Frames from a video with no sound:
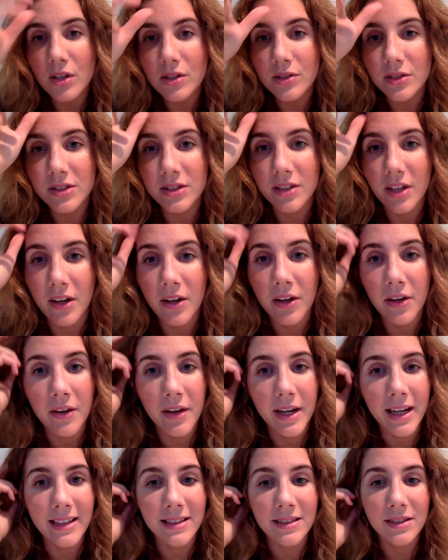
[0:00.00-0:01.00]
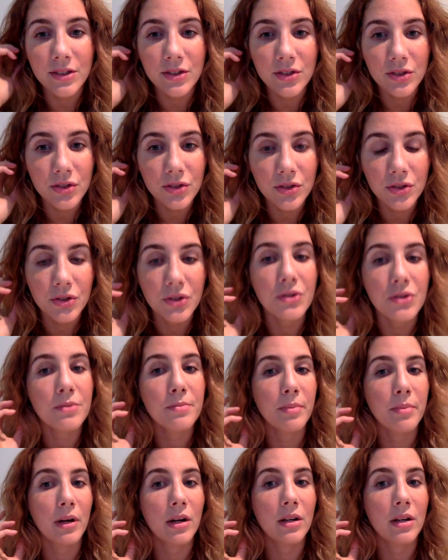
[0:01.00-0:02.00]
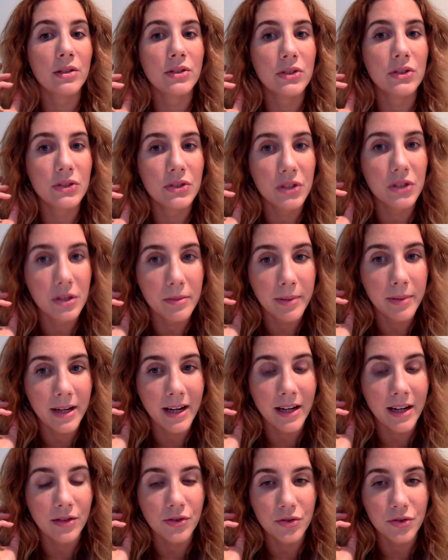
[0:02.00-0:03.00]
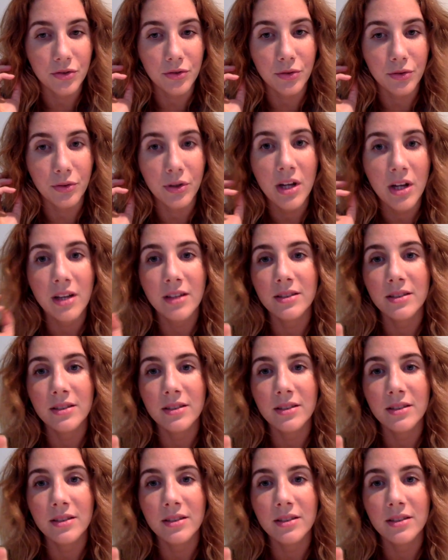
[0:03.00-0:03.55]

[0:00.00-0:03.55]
So it's super, super natural.